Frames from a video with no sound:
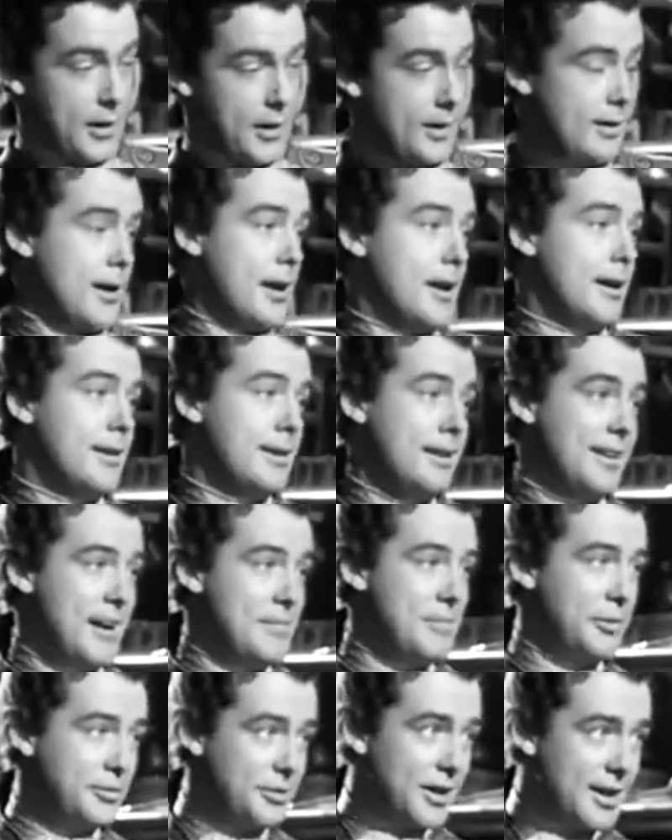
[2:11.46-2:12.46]
but, uh, Boris
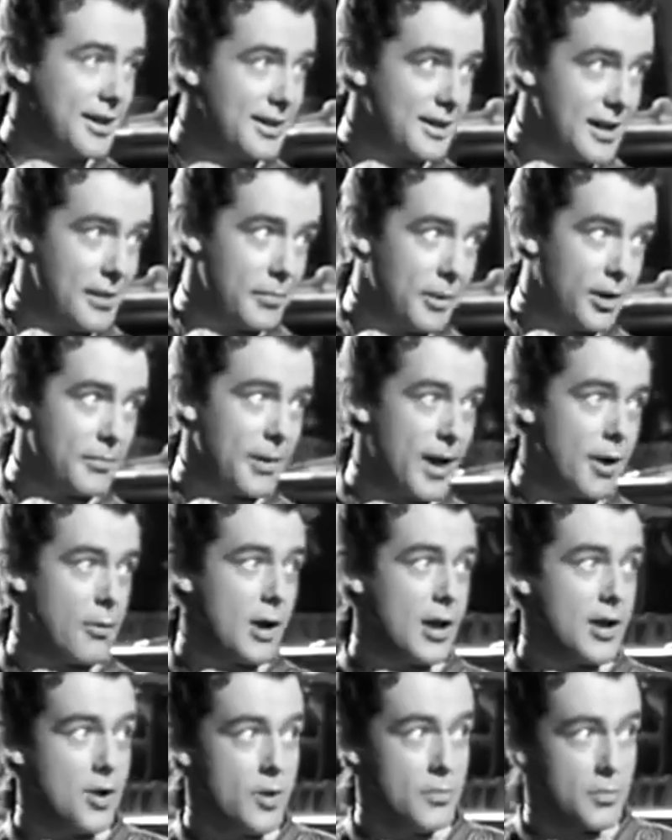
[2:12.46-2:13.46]
uh, Karloff. I'm on my
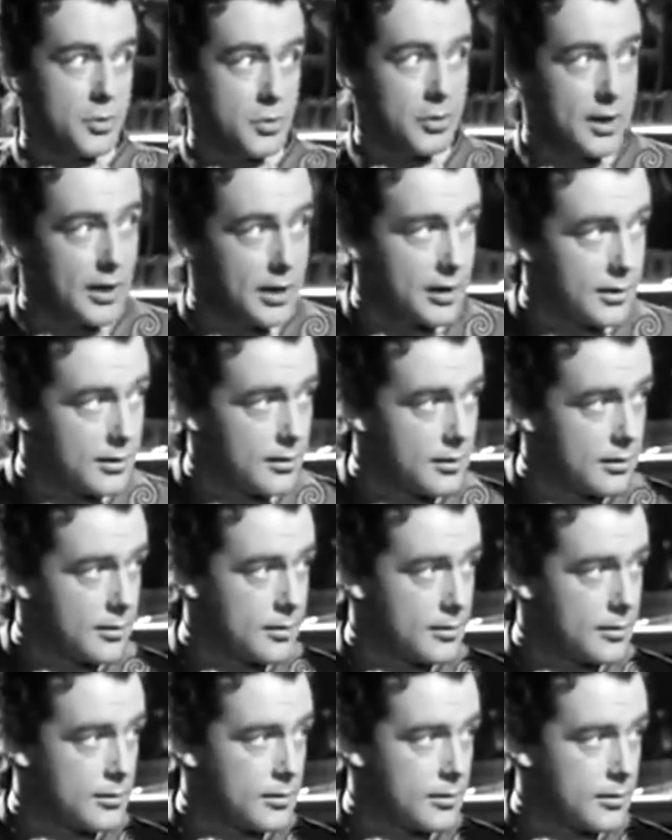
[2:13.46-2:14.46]
way home to You England.
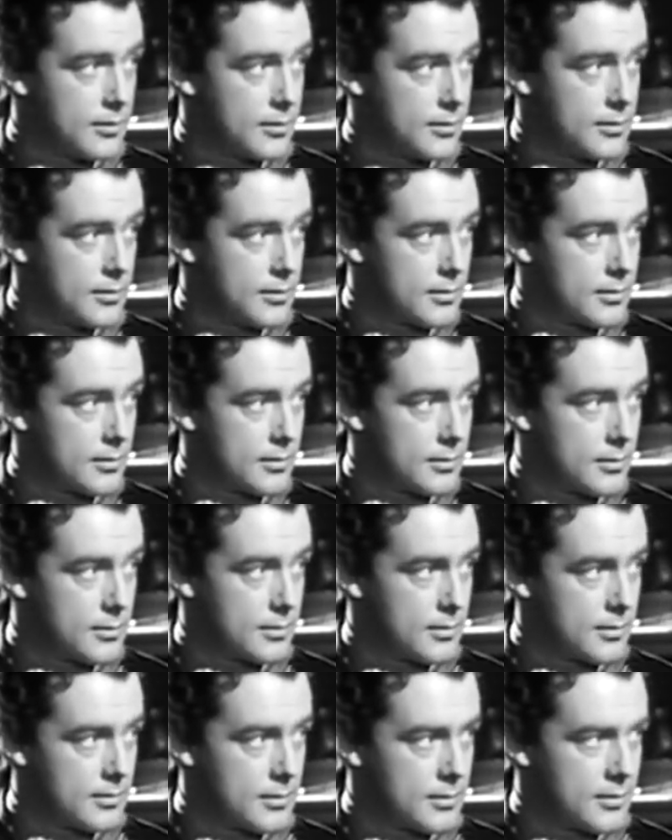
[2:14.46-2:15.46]
think I'm trying to
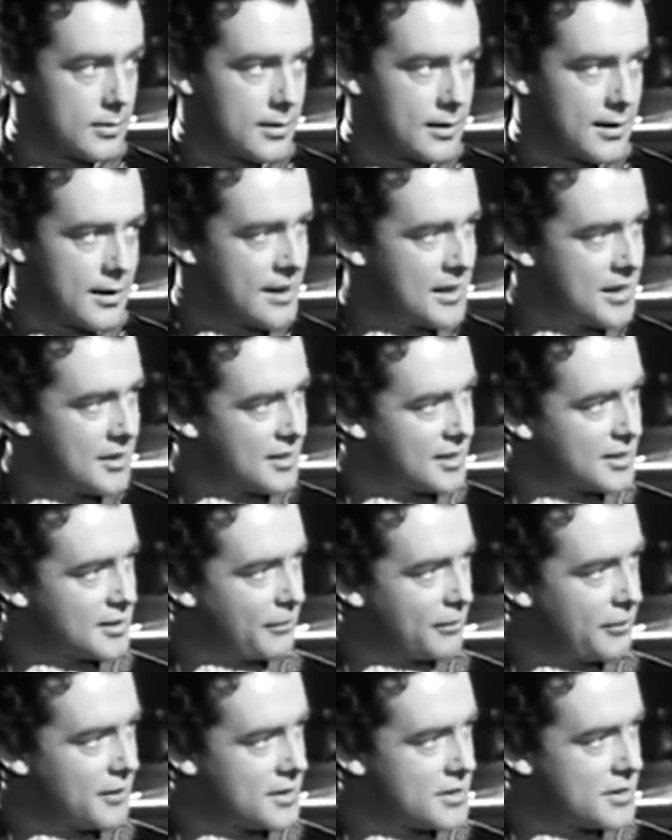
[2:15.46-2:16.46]
trick you? That's
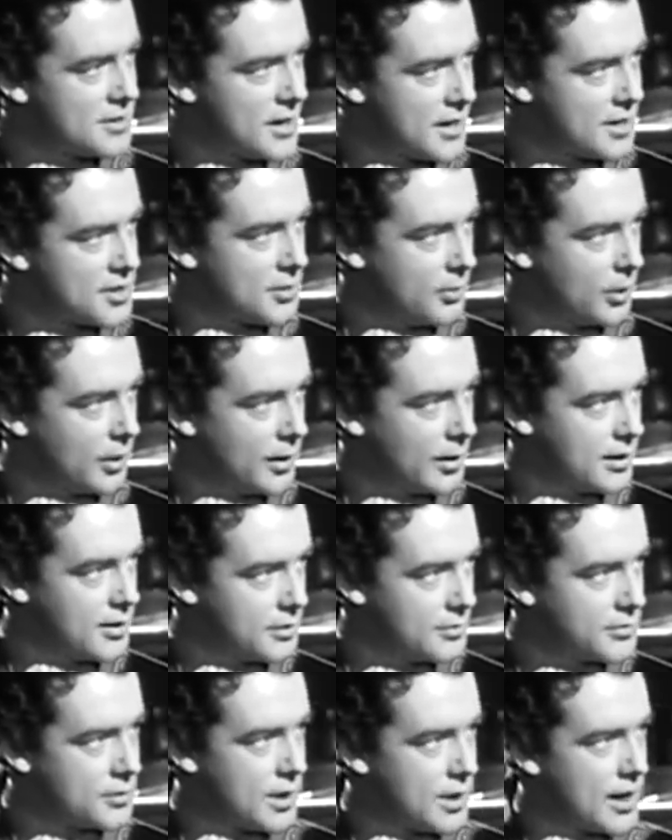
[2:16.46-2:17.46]
the first sensible thing
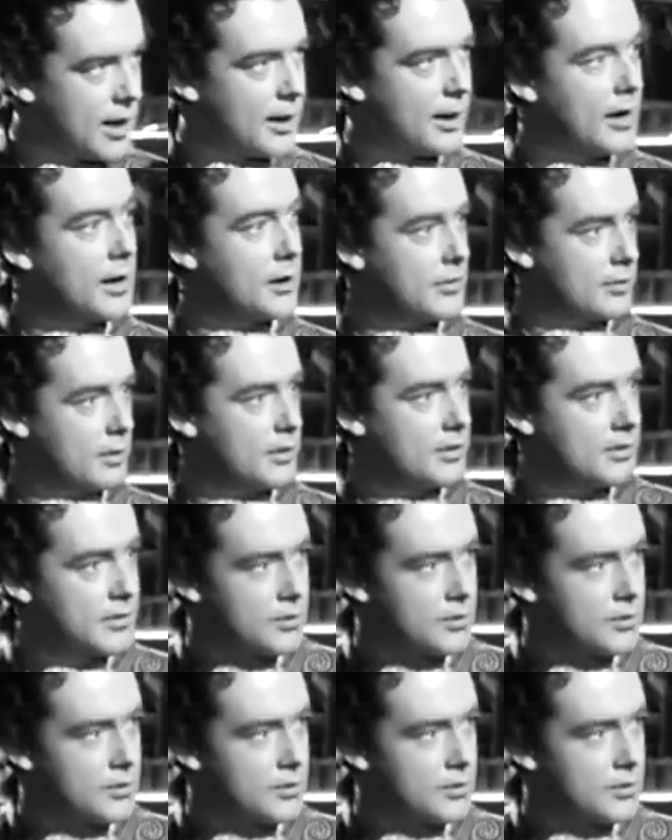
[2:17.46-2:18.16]
you've said. Now, if you'll